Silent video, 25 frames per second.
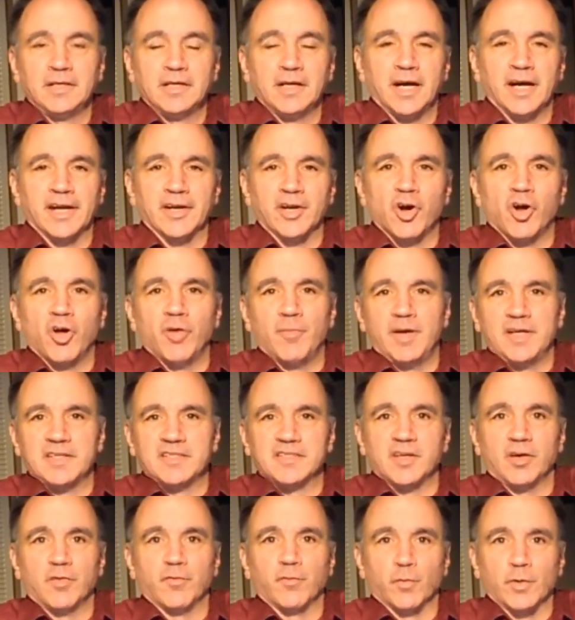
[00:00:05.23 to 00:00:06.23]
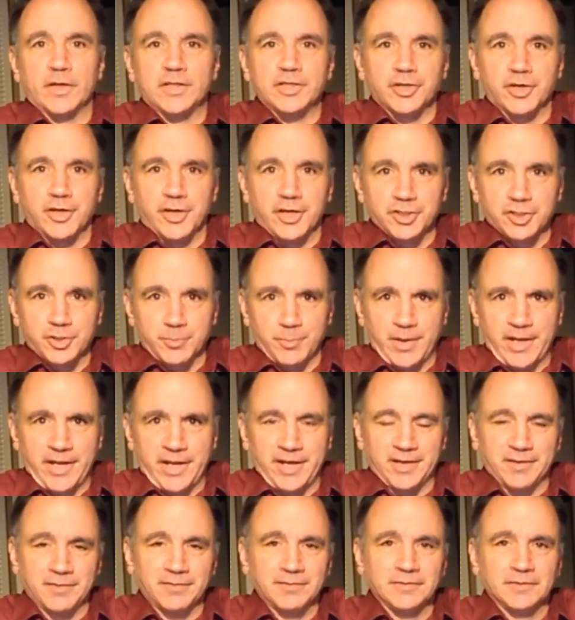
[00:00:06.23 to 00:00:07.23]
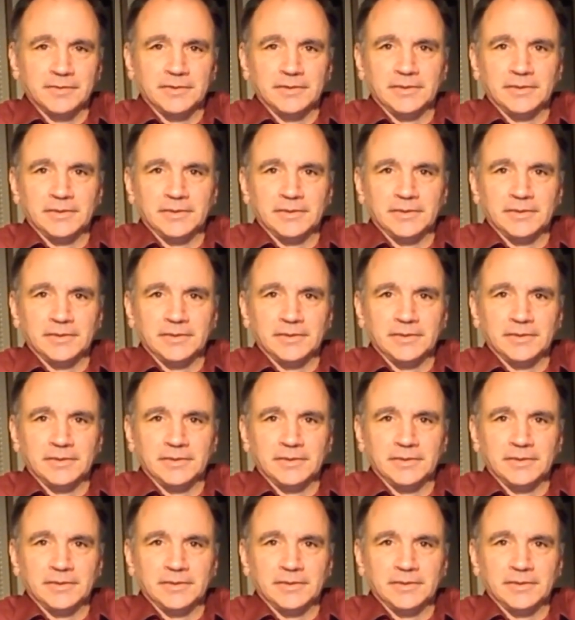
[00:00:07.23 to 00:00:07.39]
I call myself Richard in Japan.